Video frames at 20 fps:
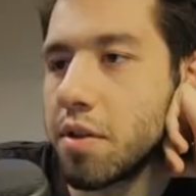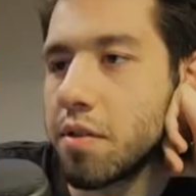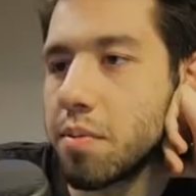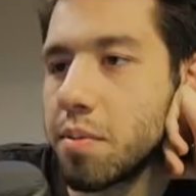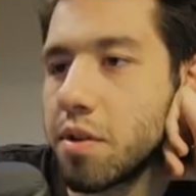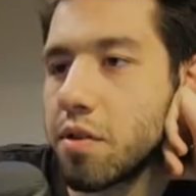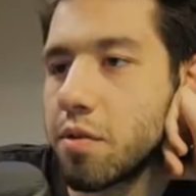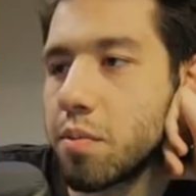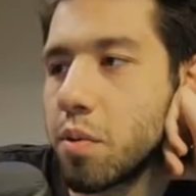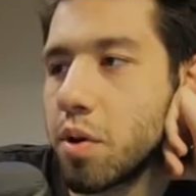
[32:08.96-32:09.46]

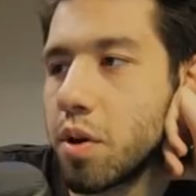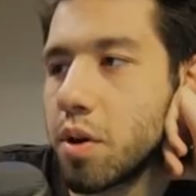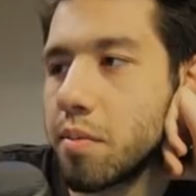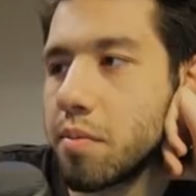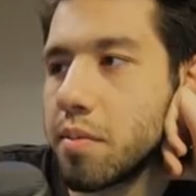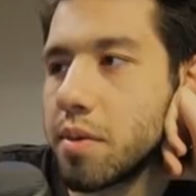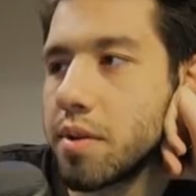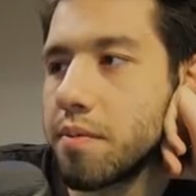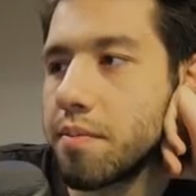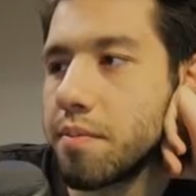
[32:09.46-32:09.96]
Plus we
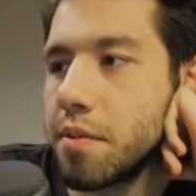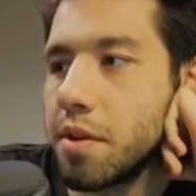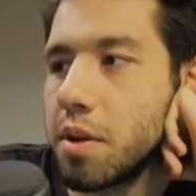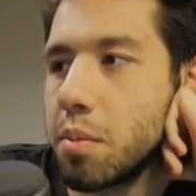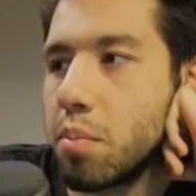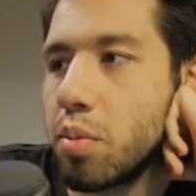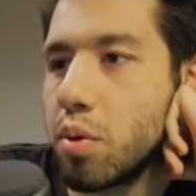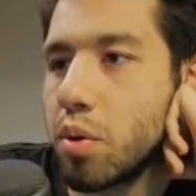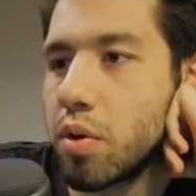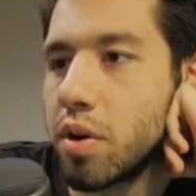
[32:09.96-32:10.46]
swarm
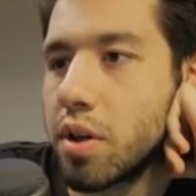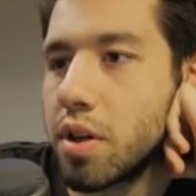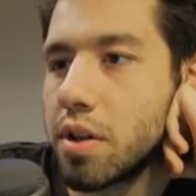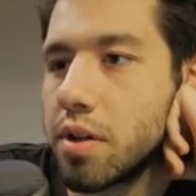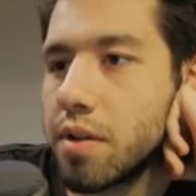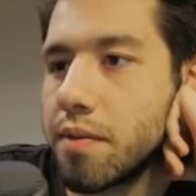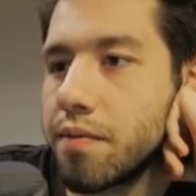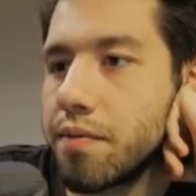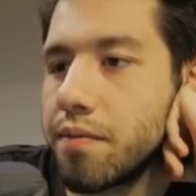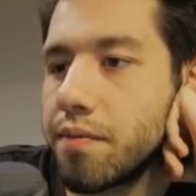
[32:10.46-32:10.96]
the
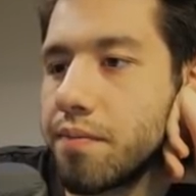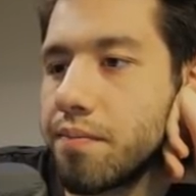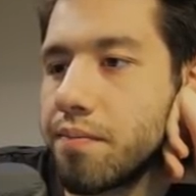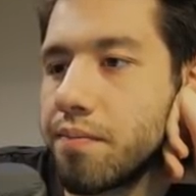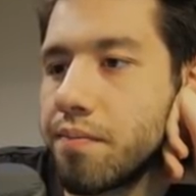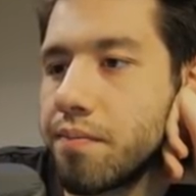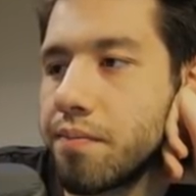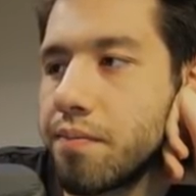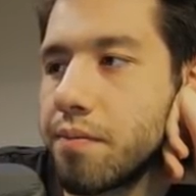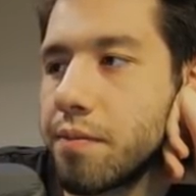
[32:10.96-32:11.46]
board,
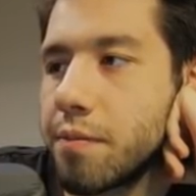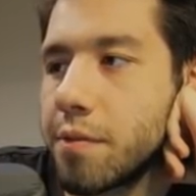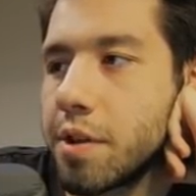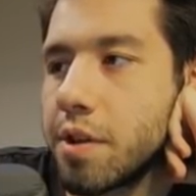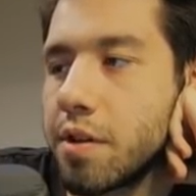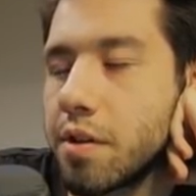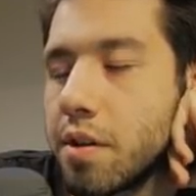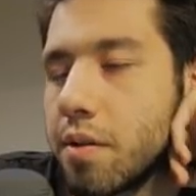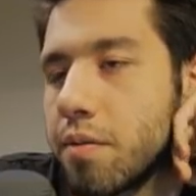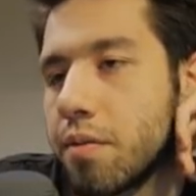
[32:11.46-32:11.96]

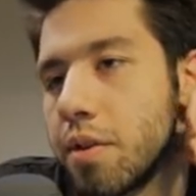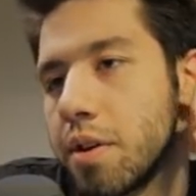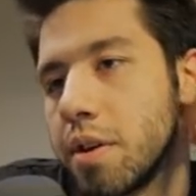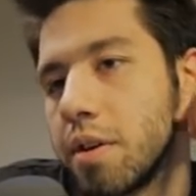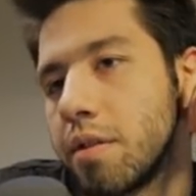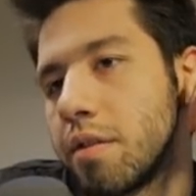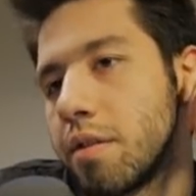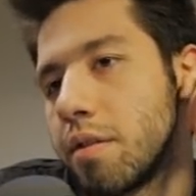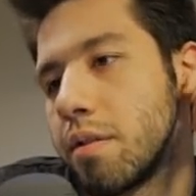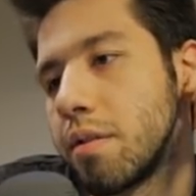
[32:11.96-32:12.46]
which is good
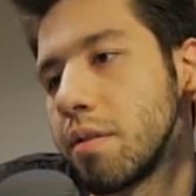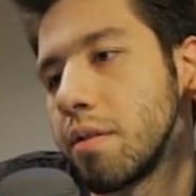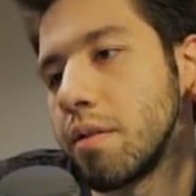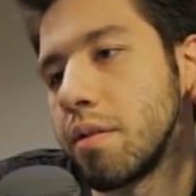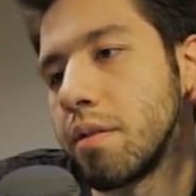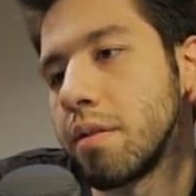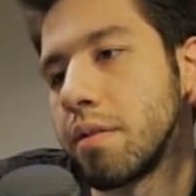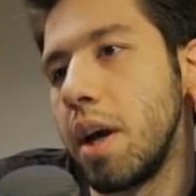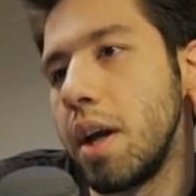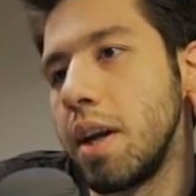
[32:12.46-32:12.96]
for us.
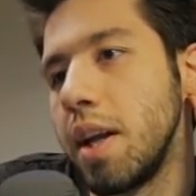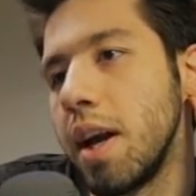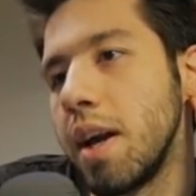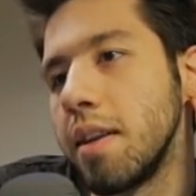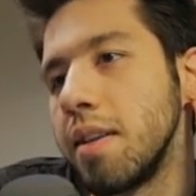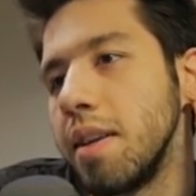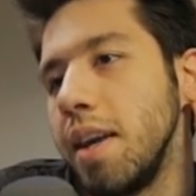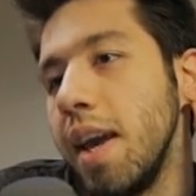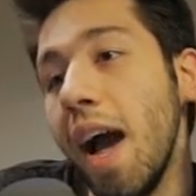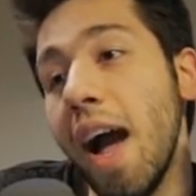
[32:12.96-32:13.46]
And he
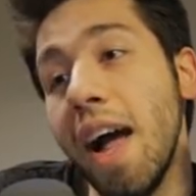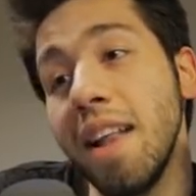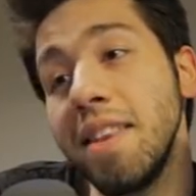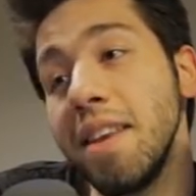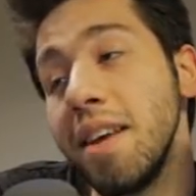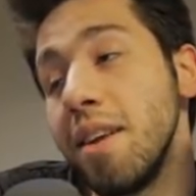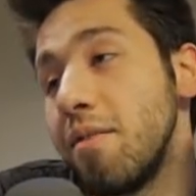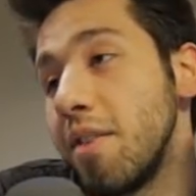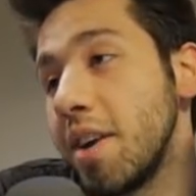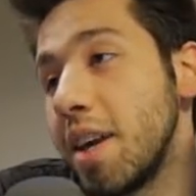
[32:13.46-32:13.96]

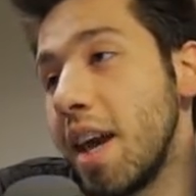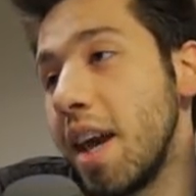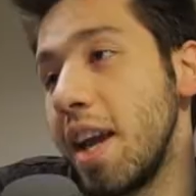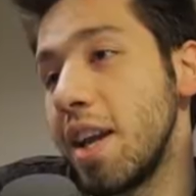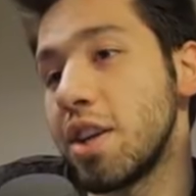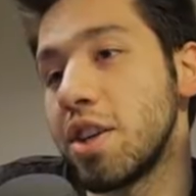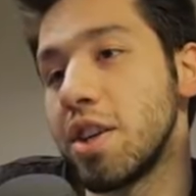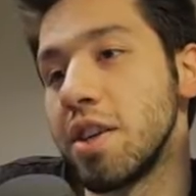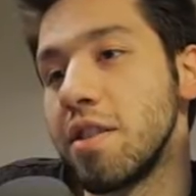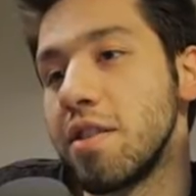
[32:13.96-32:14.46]
had the
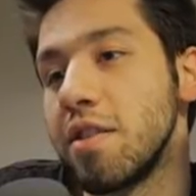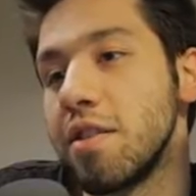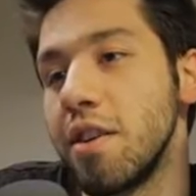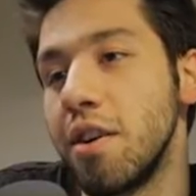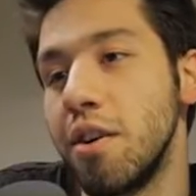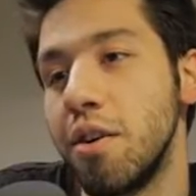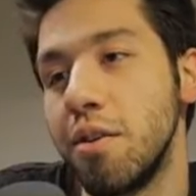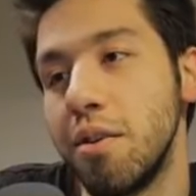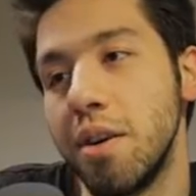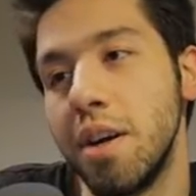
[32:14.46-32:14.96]
invocation,
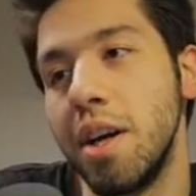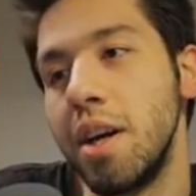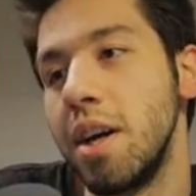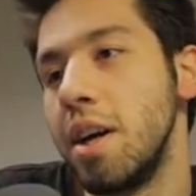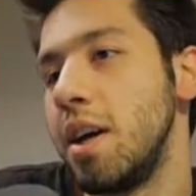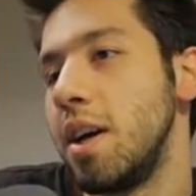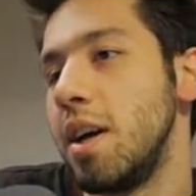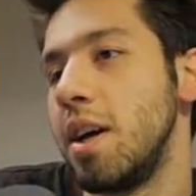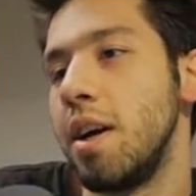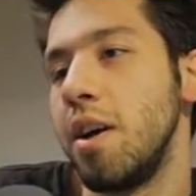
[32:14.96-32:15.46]
so
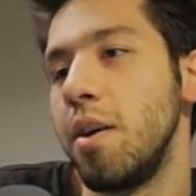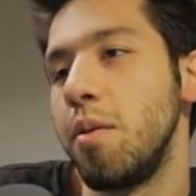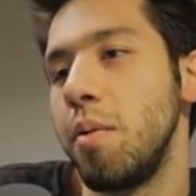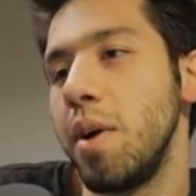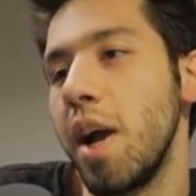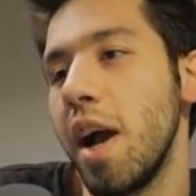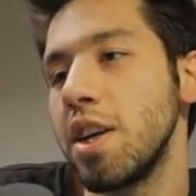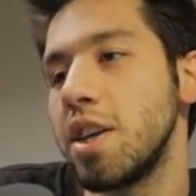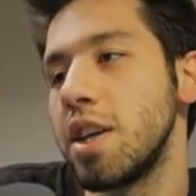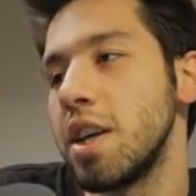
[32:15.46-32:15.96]

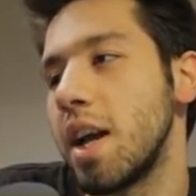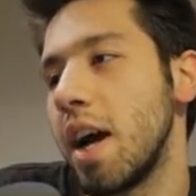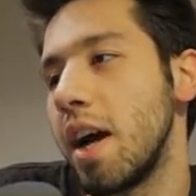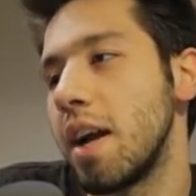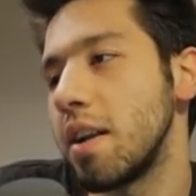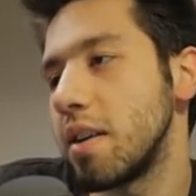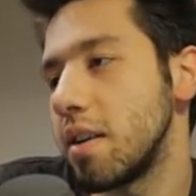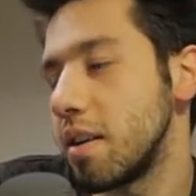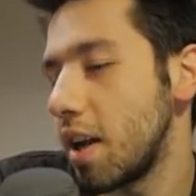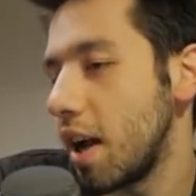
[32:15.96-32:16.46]
we actually
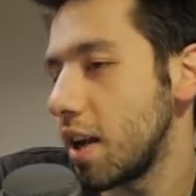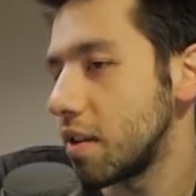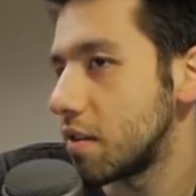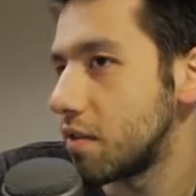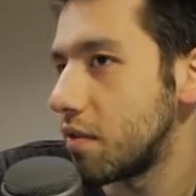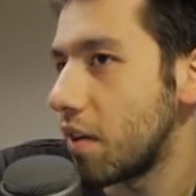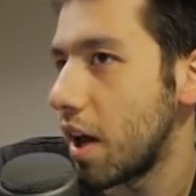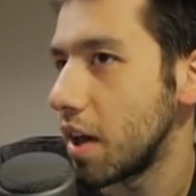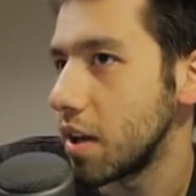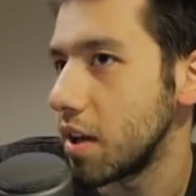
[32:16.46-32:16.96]
got
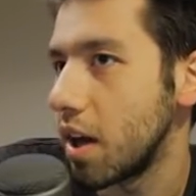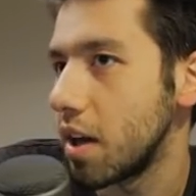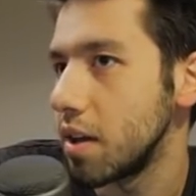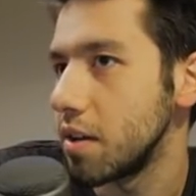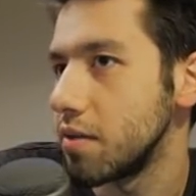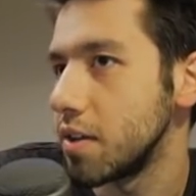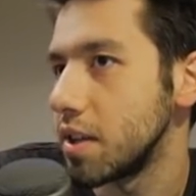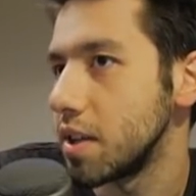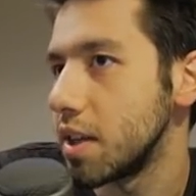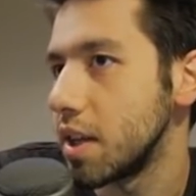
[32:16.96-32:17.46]
nice value
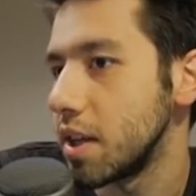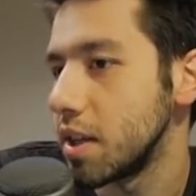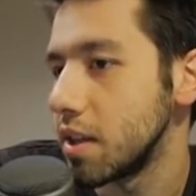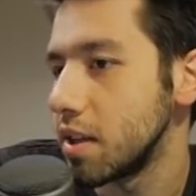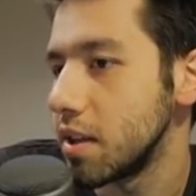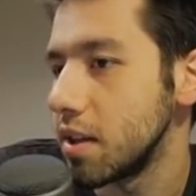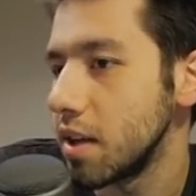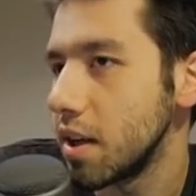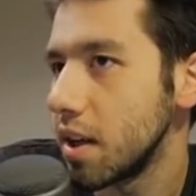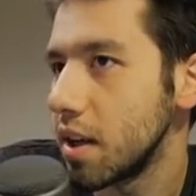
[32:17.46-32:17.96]
out of it
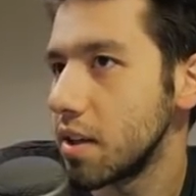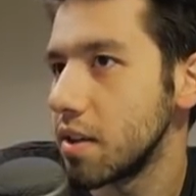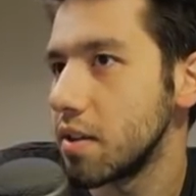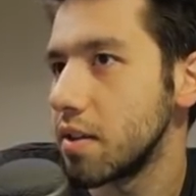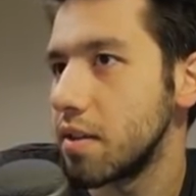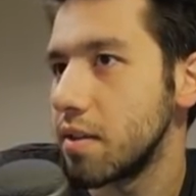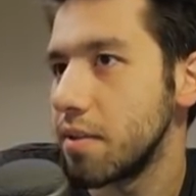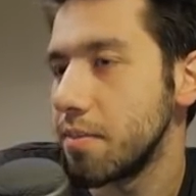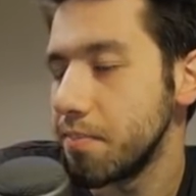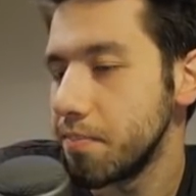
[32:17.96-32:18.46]
then in the
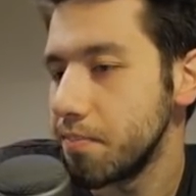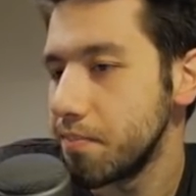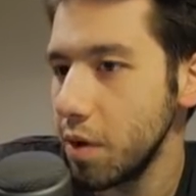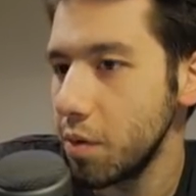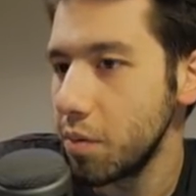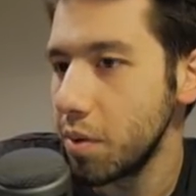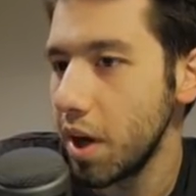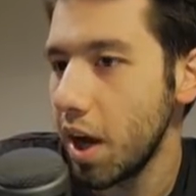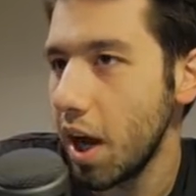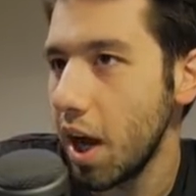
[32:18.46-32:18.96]
end.
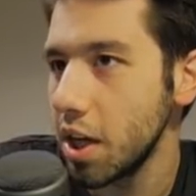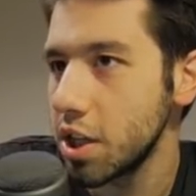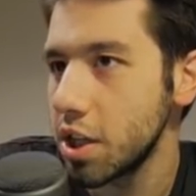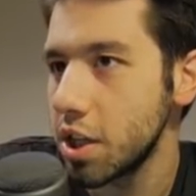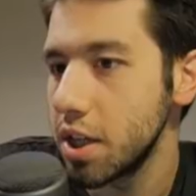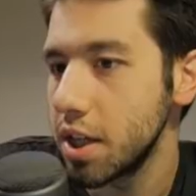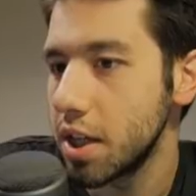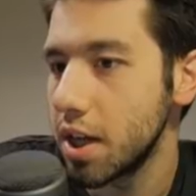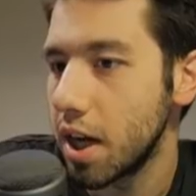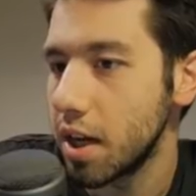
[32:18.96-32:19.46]
We
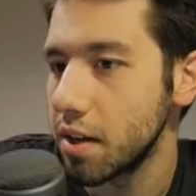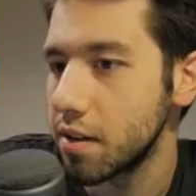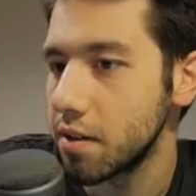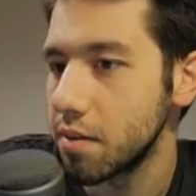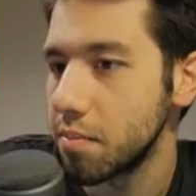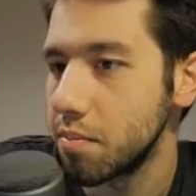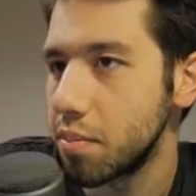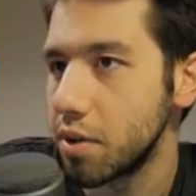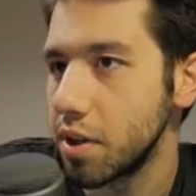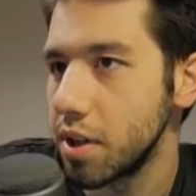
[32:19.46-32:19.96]
actually got
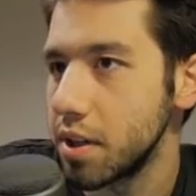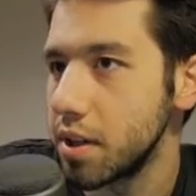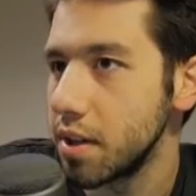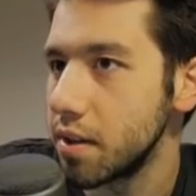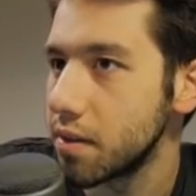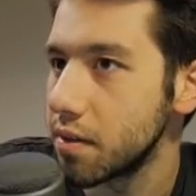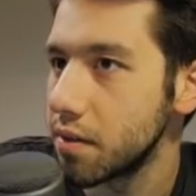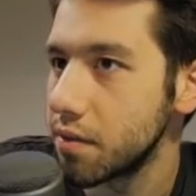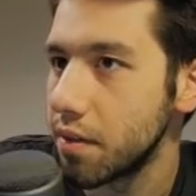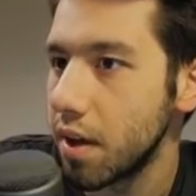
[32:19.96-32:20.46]
some pretty
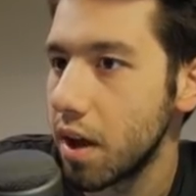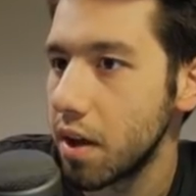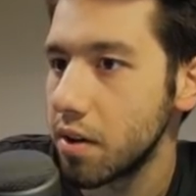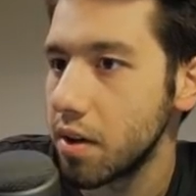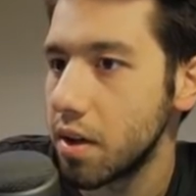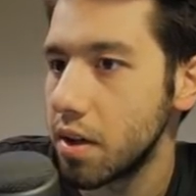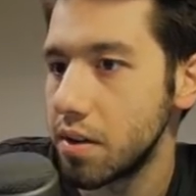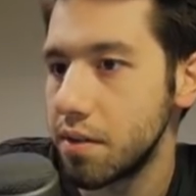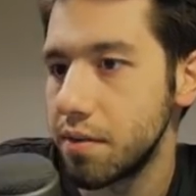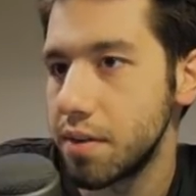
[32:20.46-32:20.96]
decent
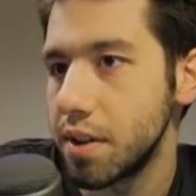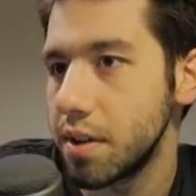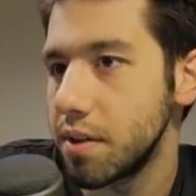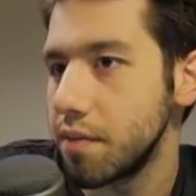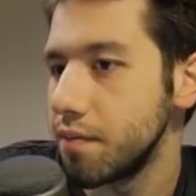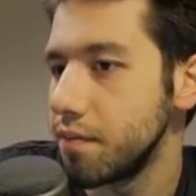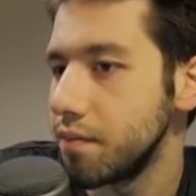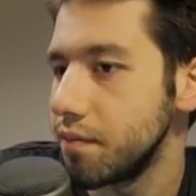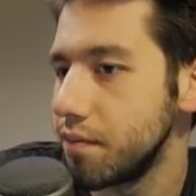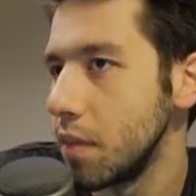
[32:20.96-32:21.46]
value out of it.